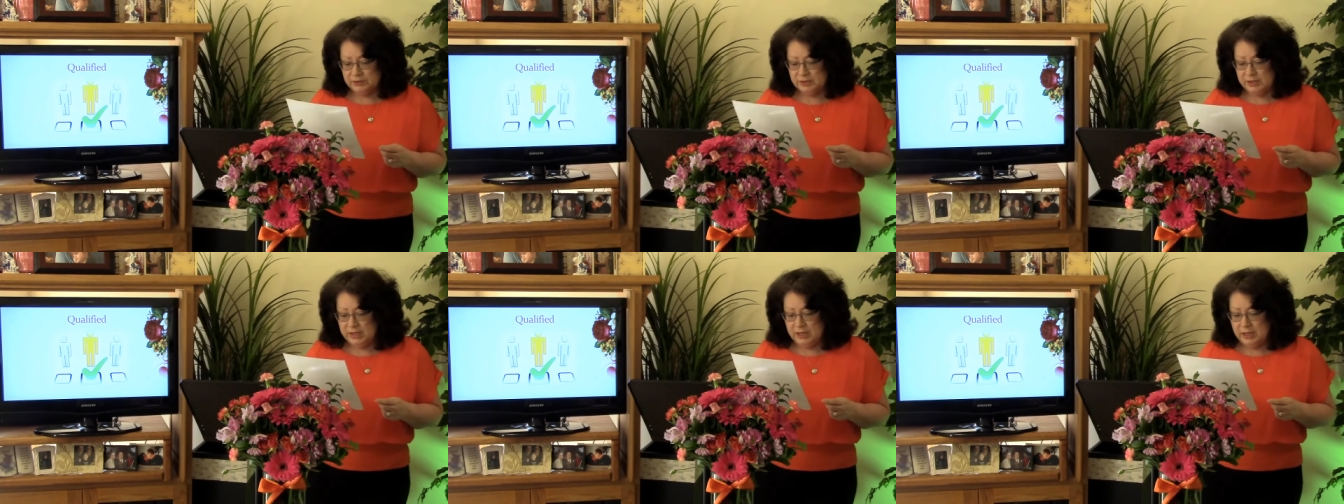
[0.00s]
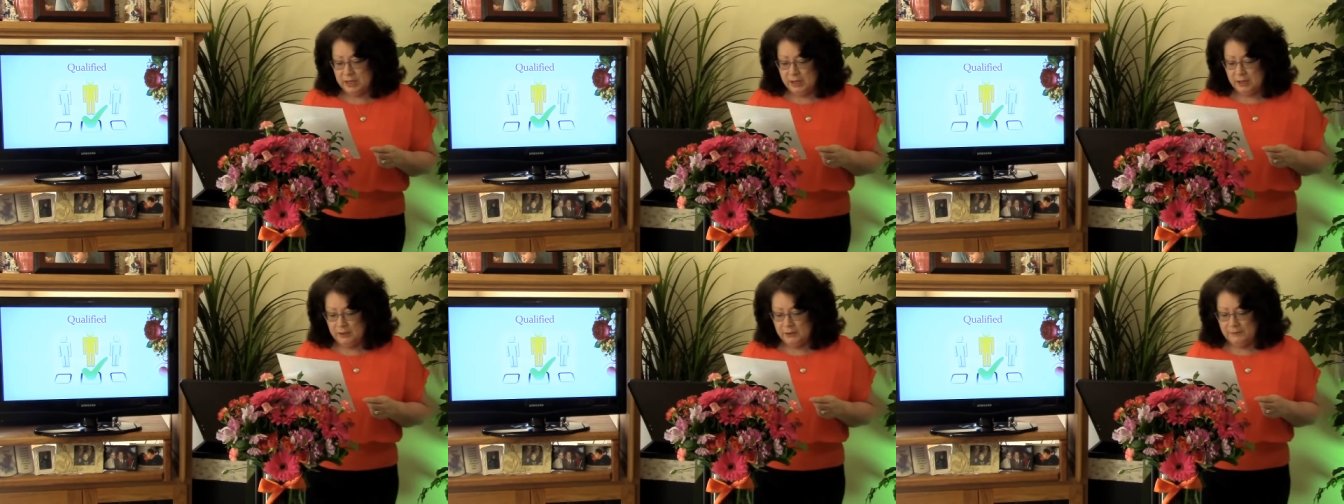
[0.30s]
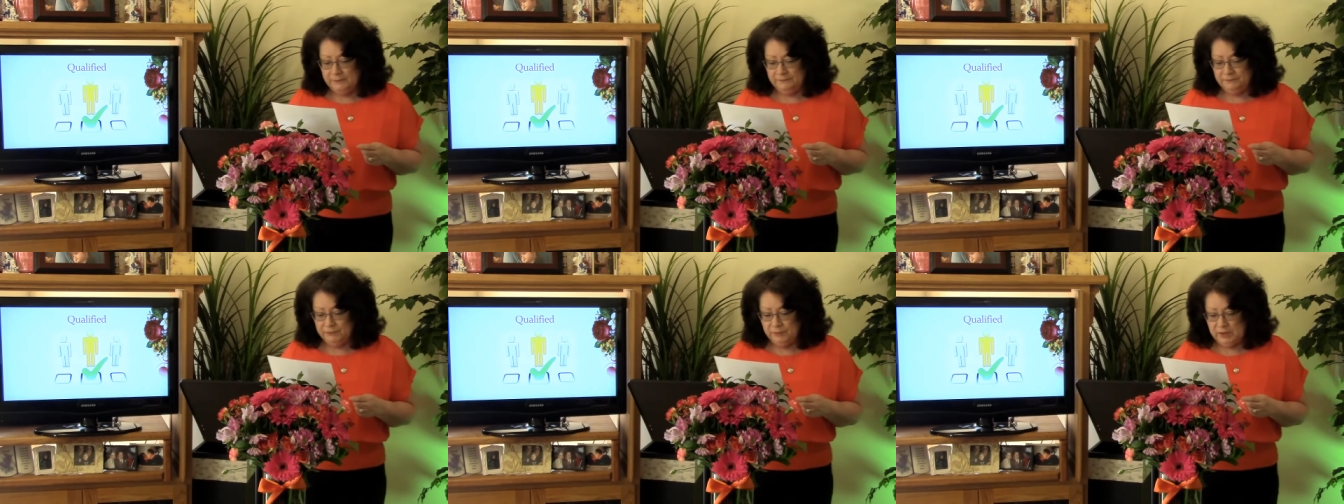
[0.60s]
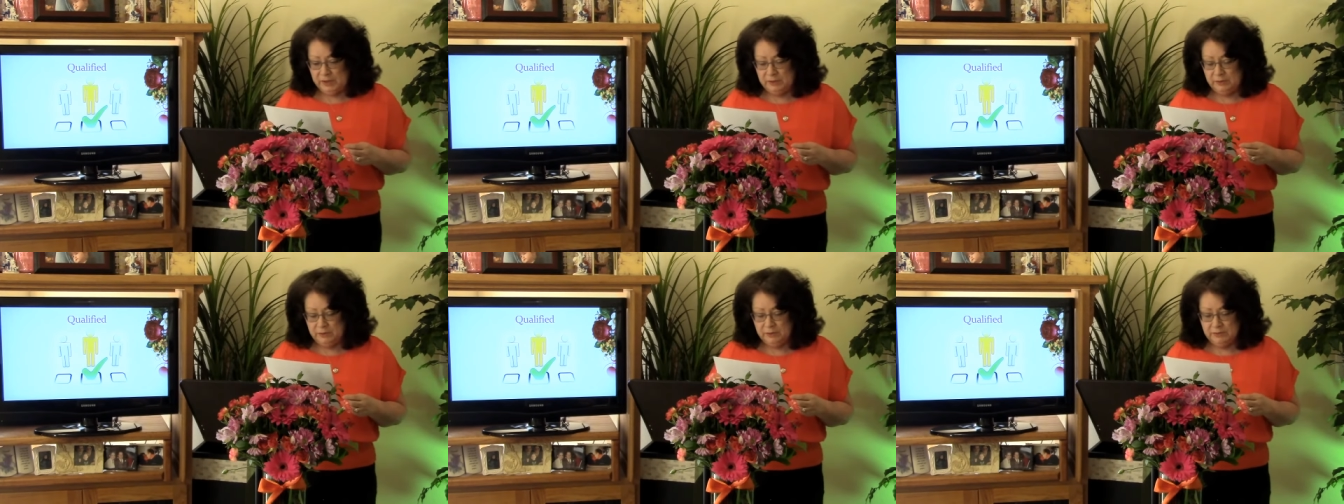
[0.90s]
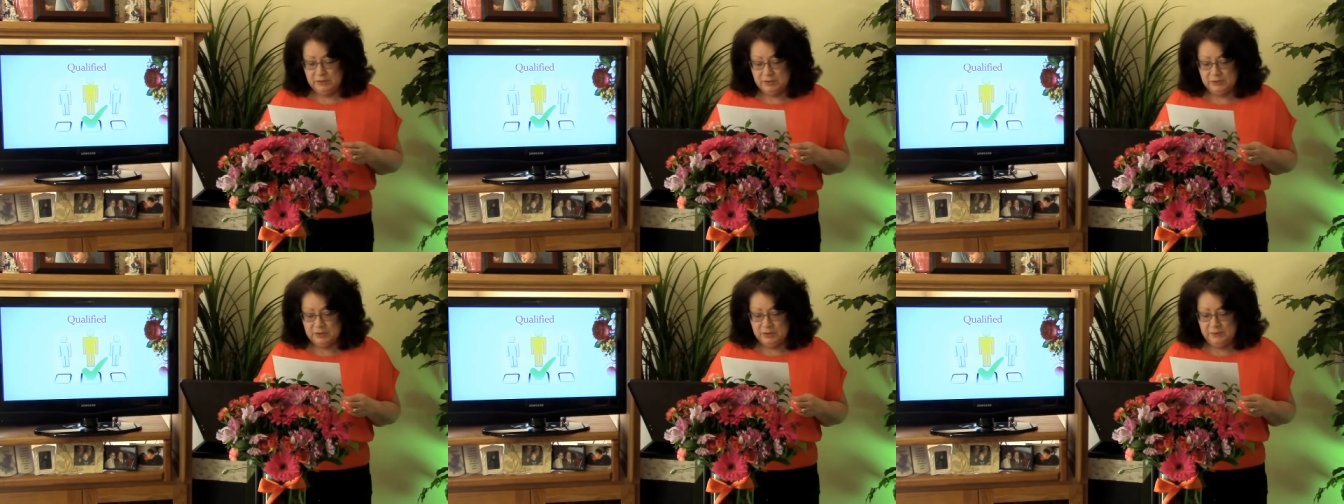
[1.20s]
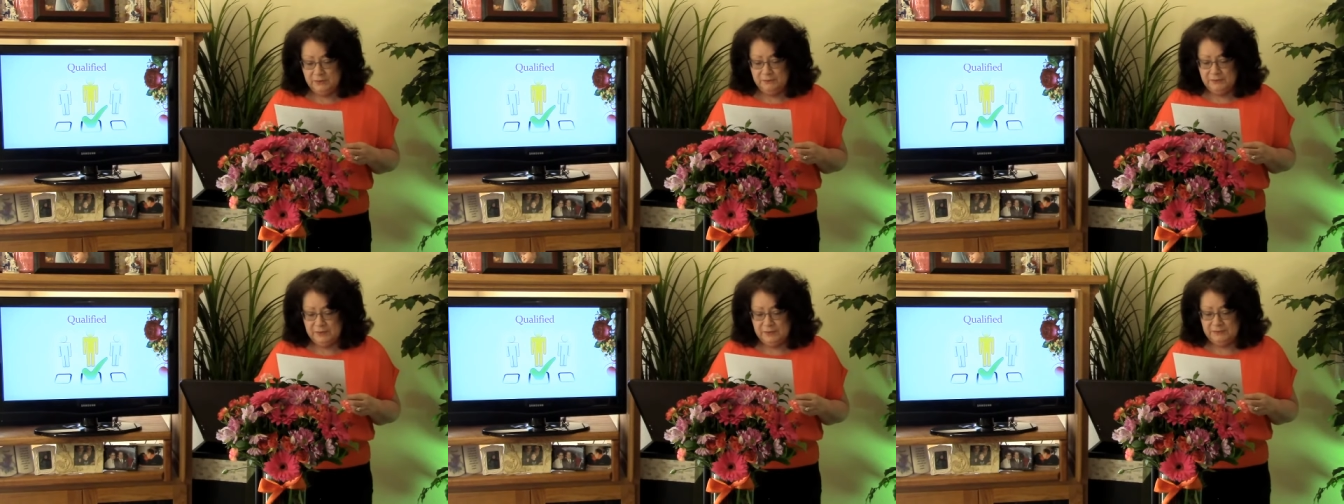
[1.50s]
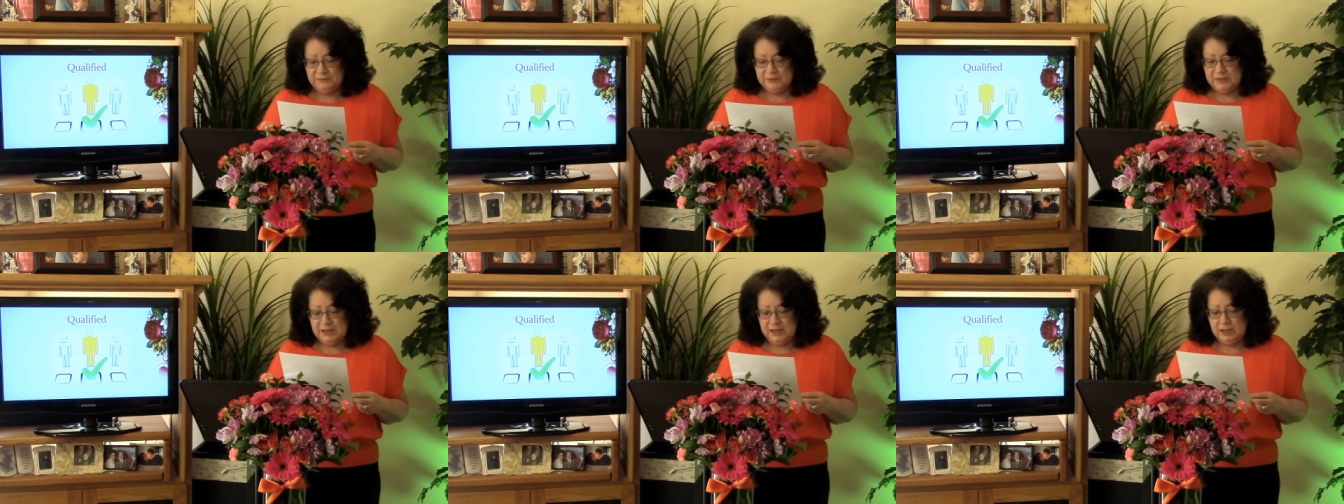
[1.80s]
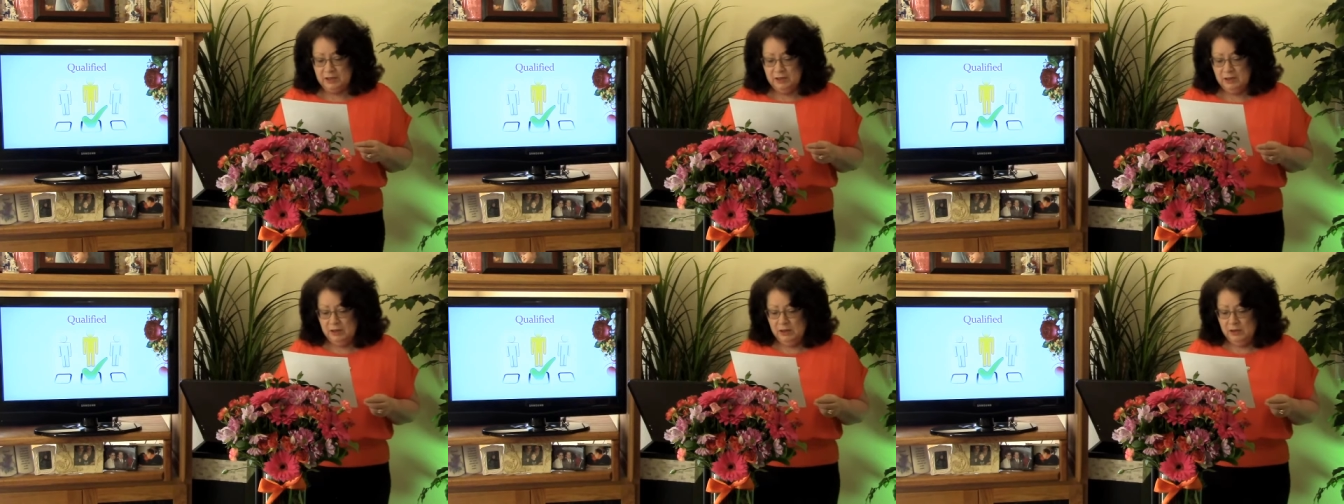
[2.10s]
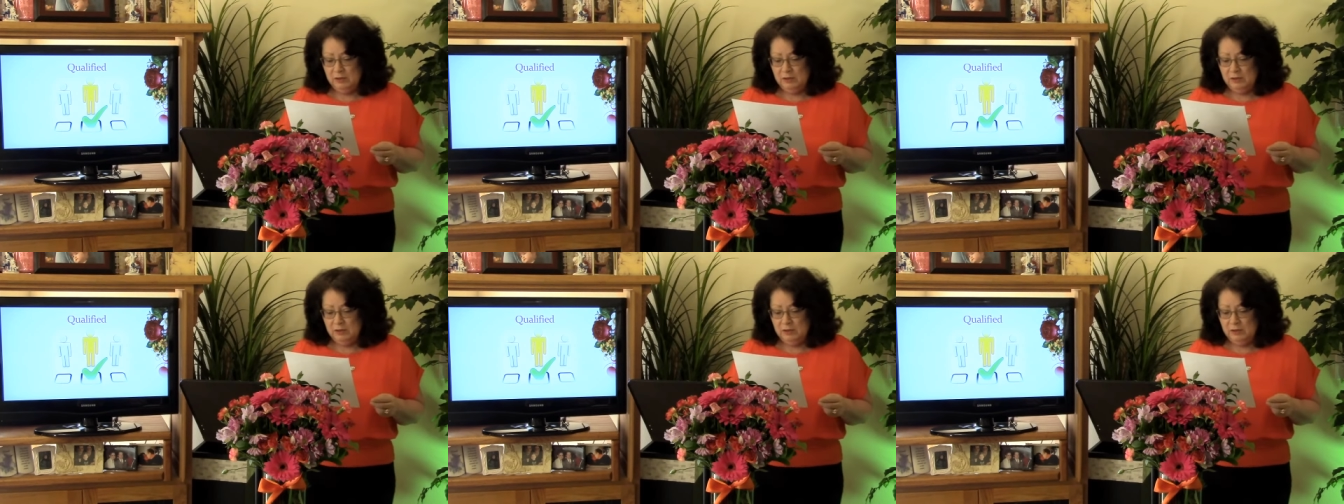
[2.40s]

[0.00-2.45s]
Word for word: to hear, Matthew 13, 15,